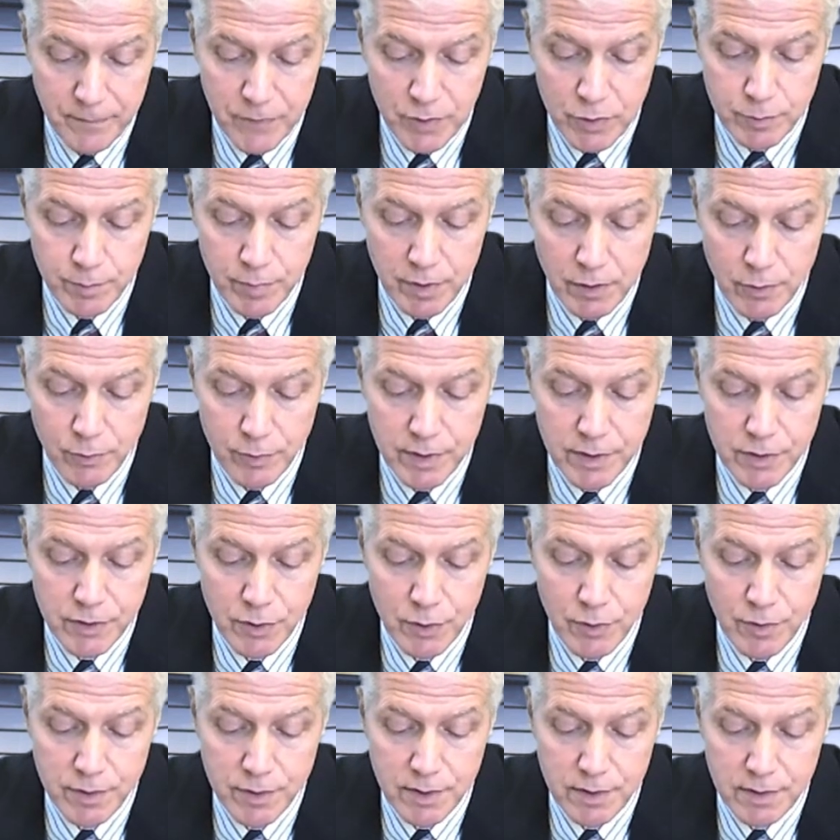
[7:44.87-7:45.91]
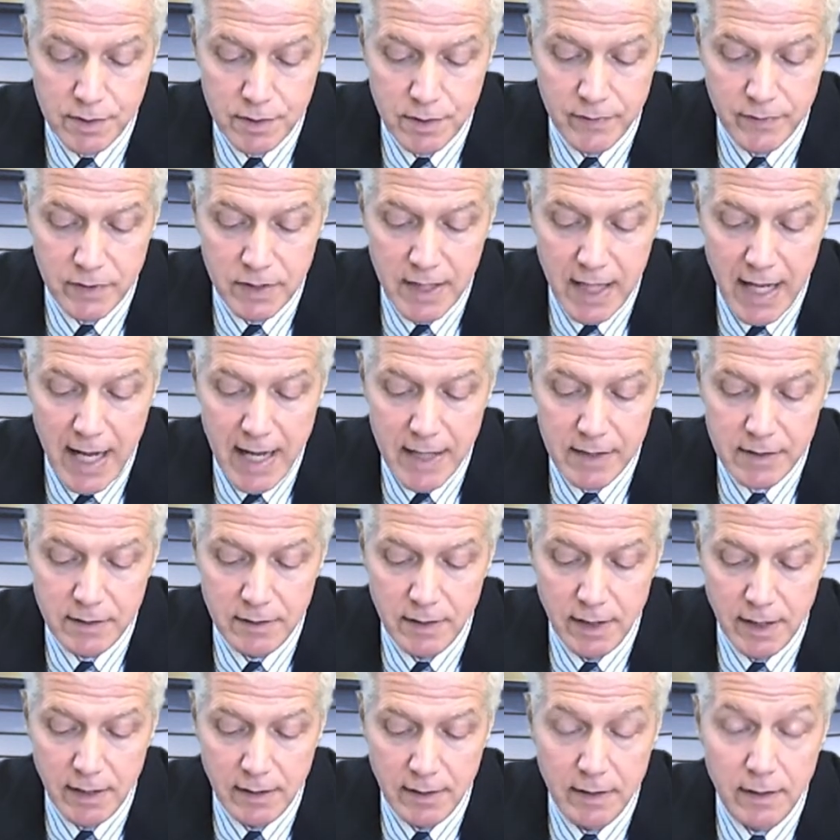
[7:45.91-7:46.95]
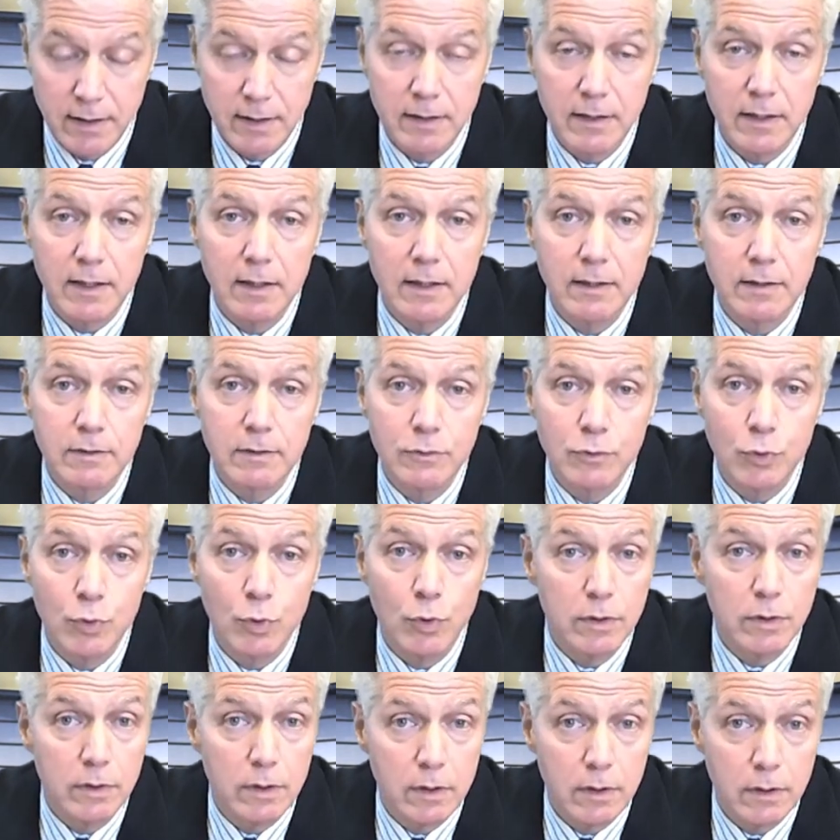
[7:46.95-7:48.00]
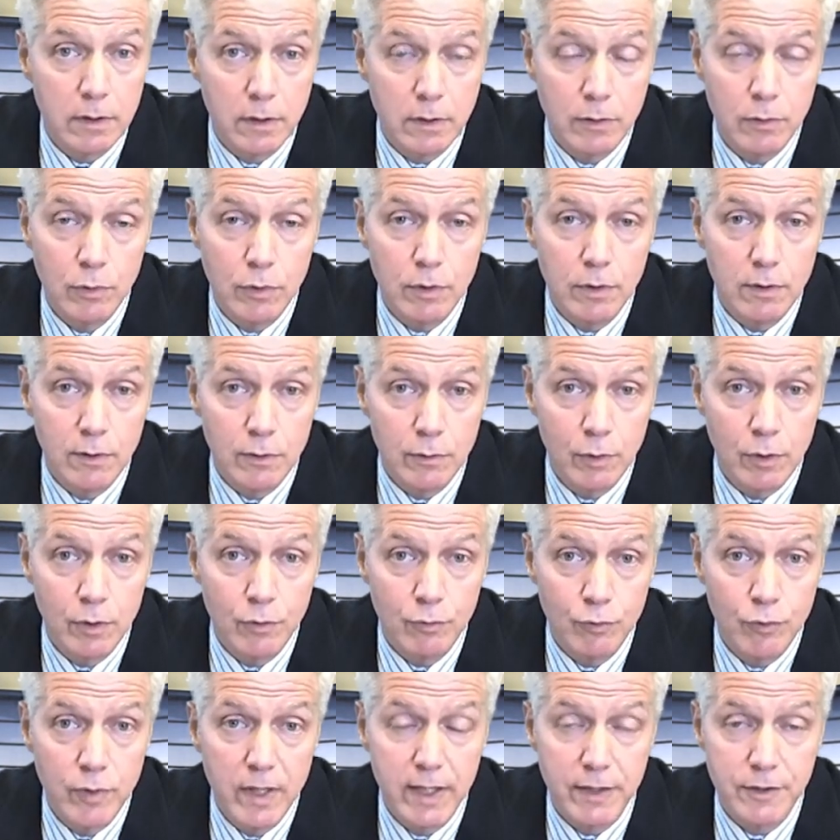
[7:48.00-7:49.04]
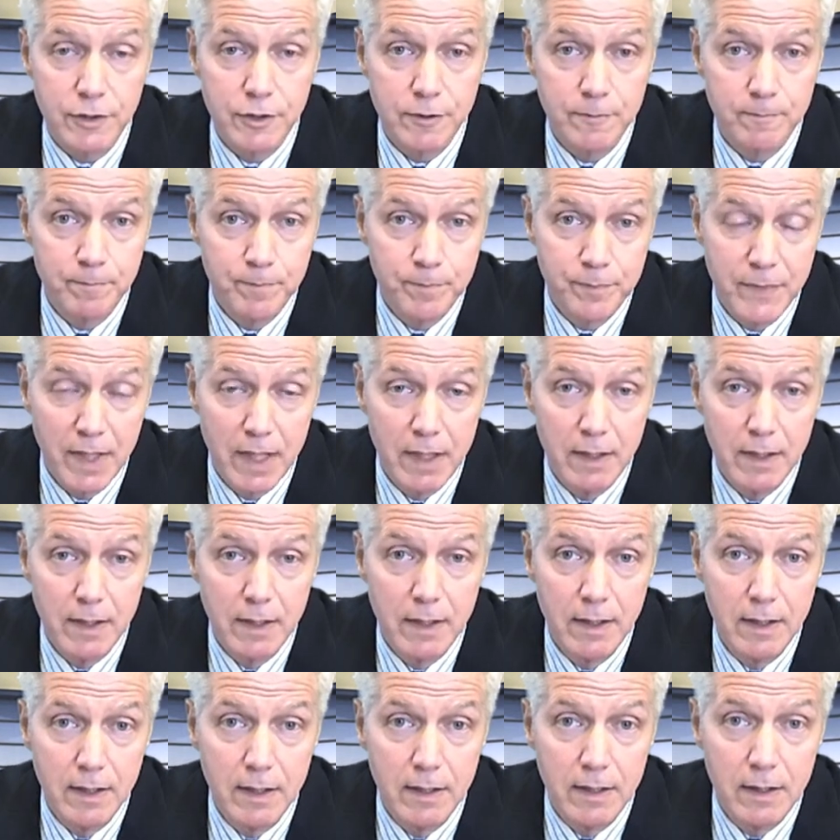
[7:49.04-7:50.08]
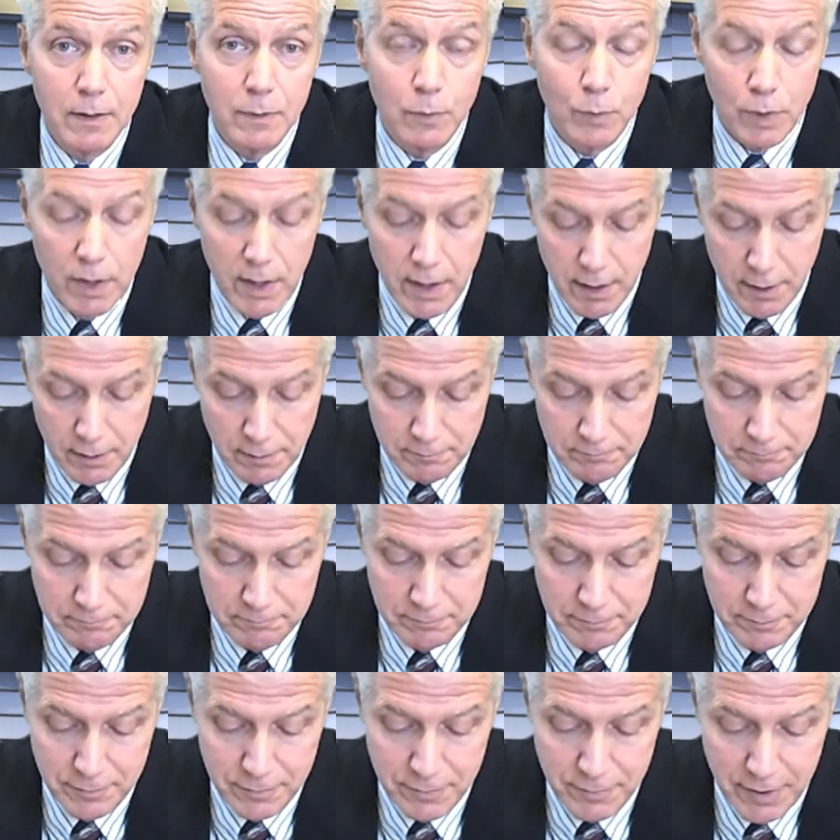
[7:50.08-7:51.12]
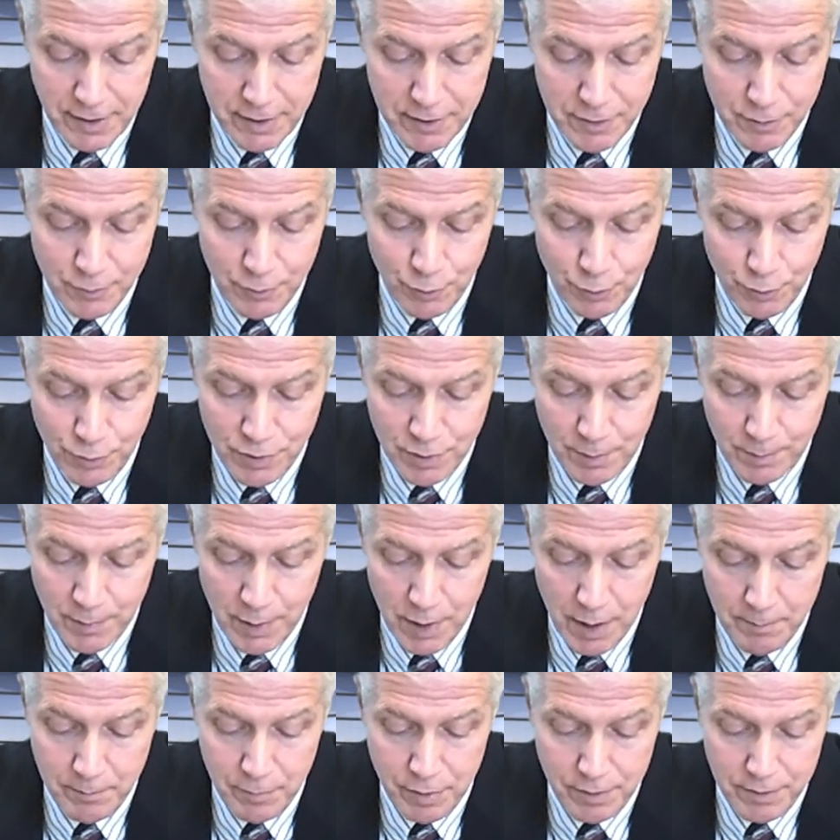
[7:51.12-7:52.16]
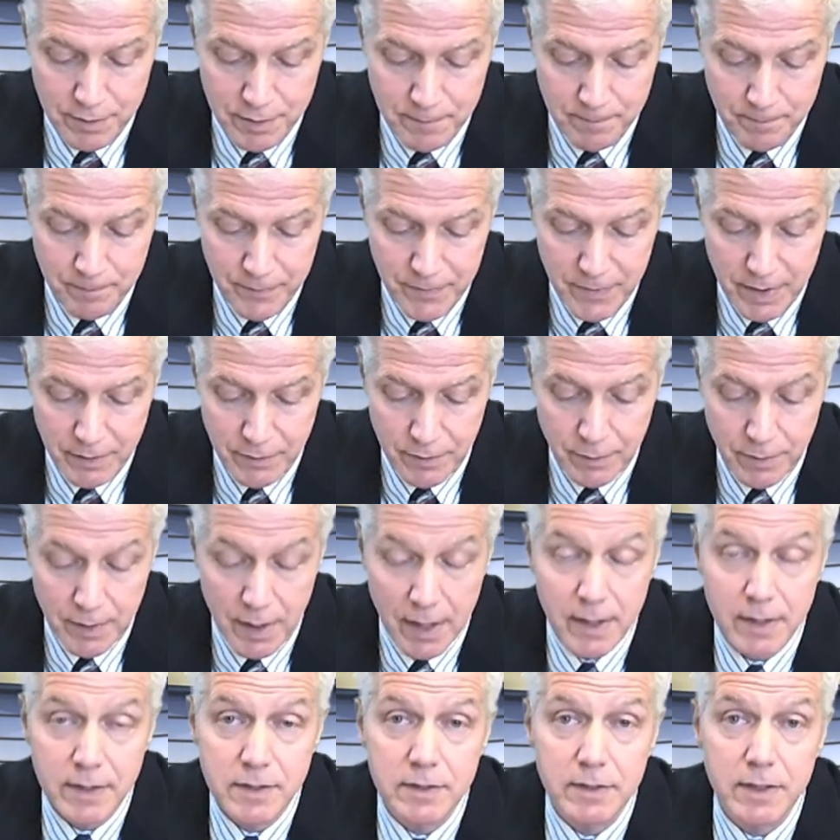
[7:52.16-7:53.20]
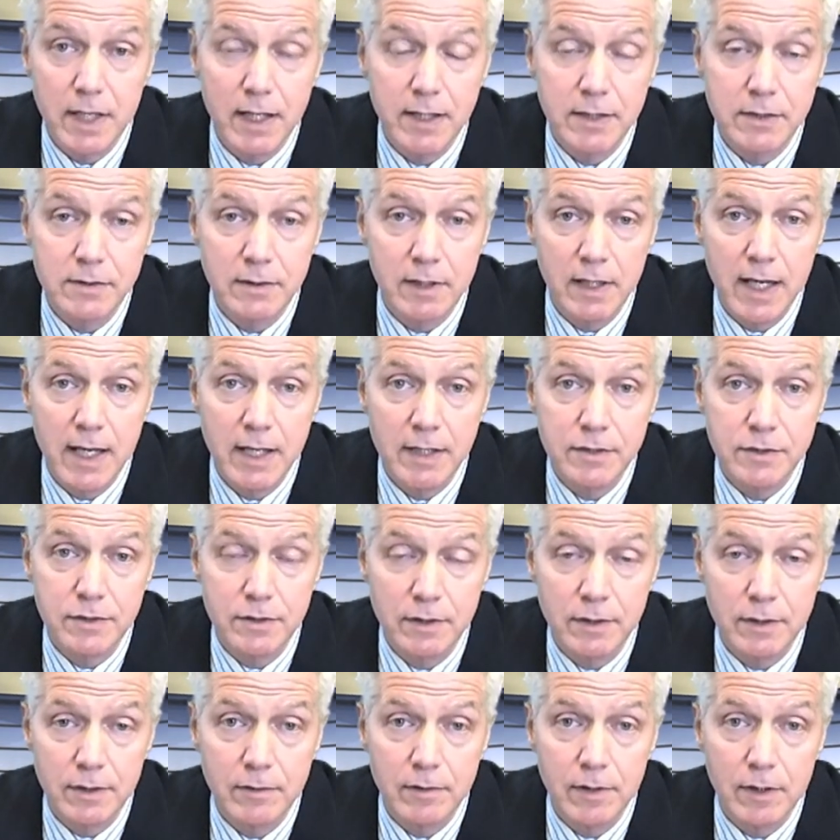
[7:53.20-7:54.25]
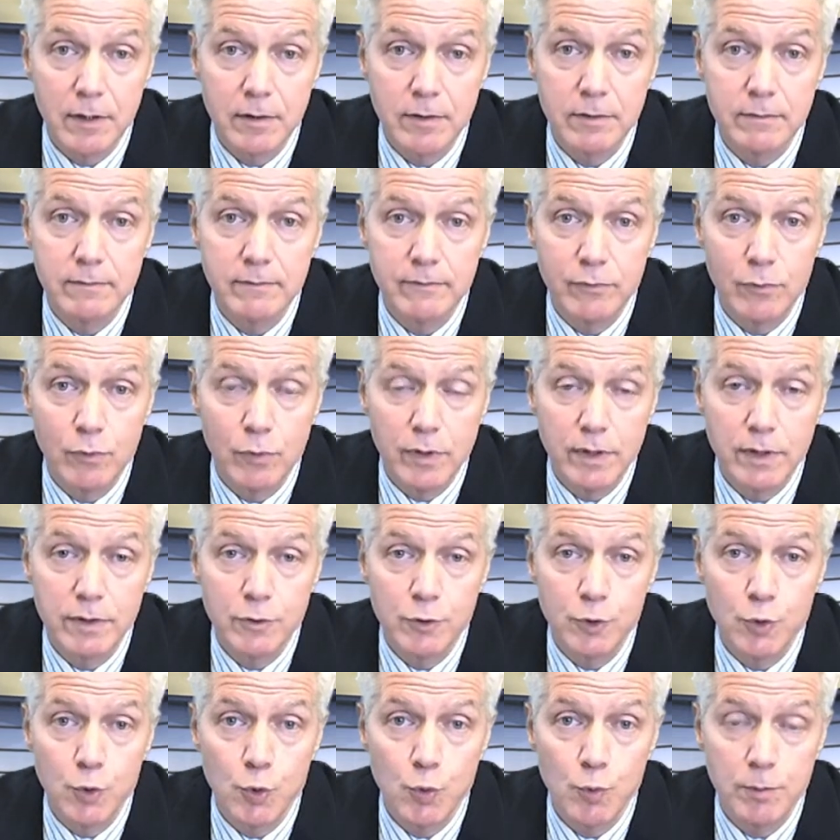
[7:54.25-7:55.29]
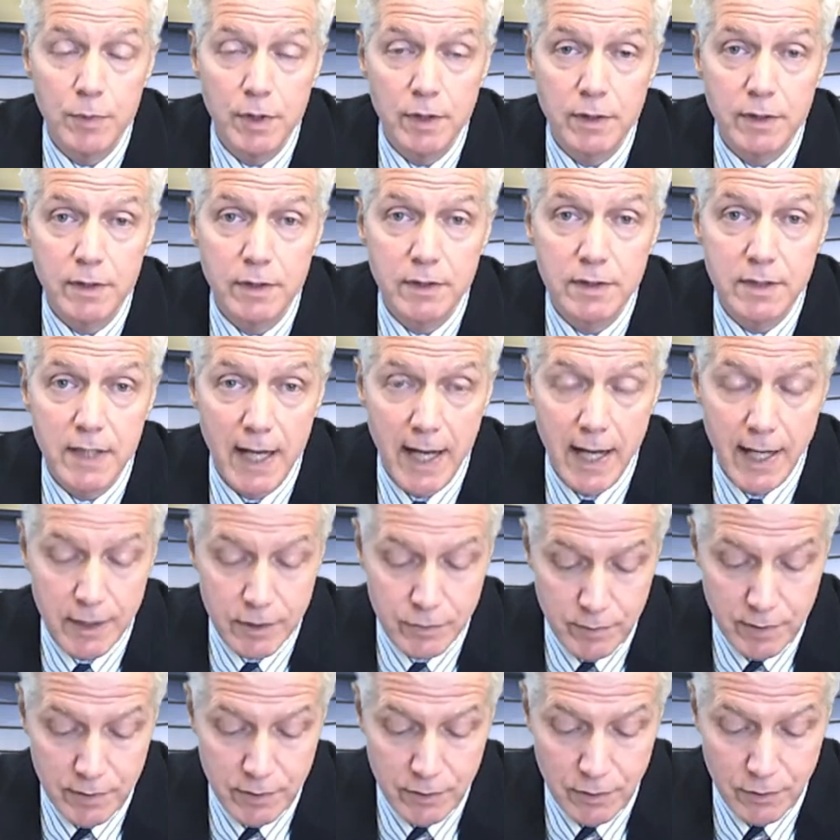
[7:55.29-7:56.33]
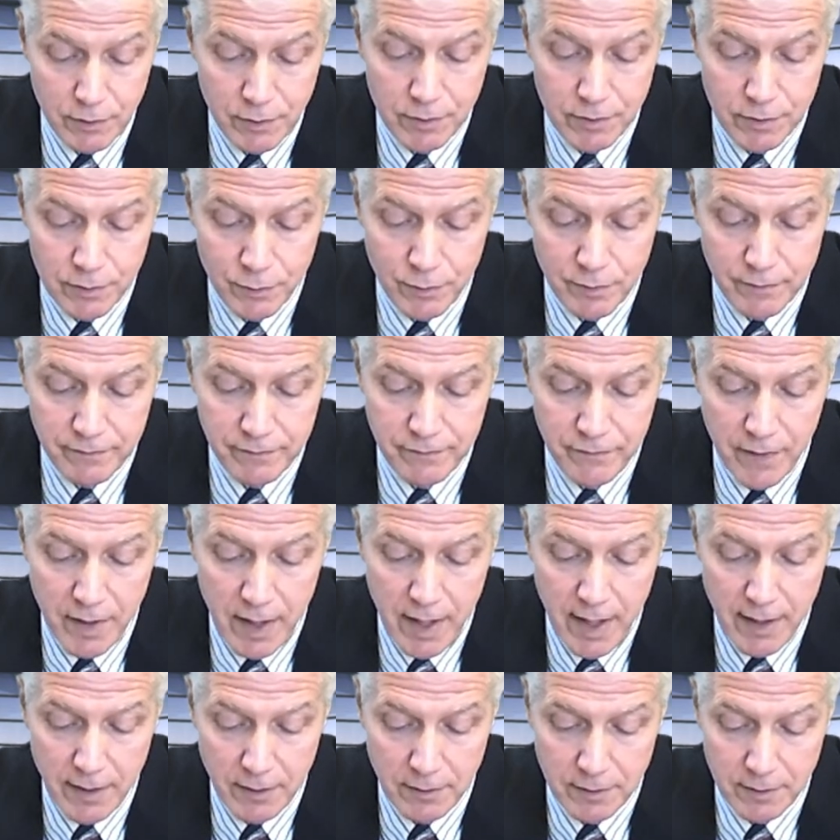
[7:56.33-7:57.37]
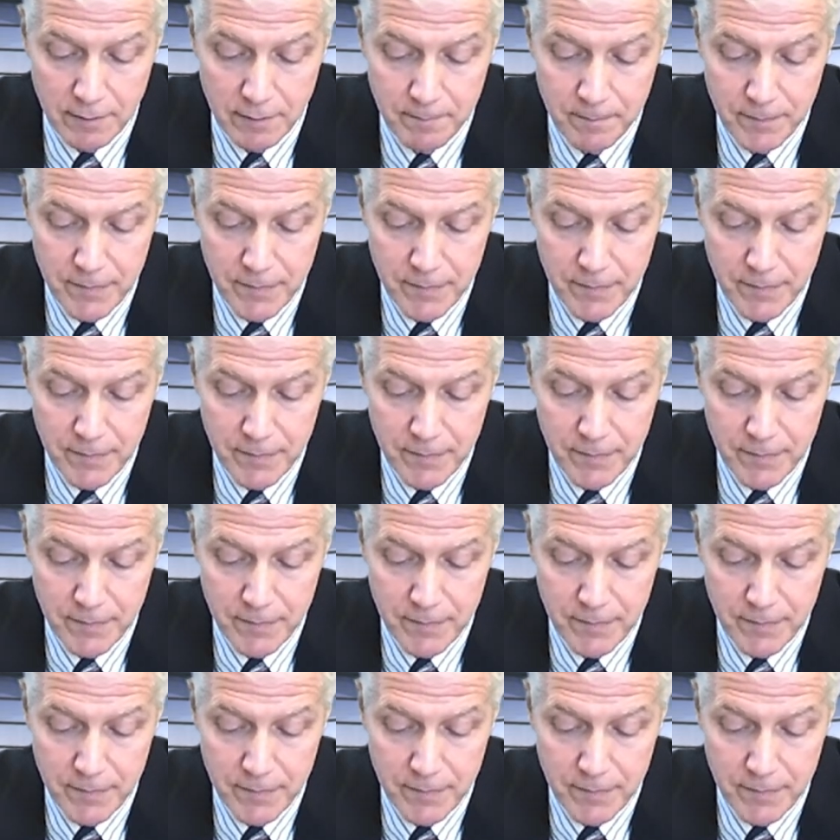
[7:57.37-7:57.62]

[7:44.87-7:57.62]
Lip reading: There's been a resurgence of attacks lately toward the quote-unquote rich. Well, let's do some numbers. In the United States last year, 142 million tax returns were filed.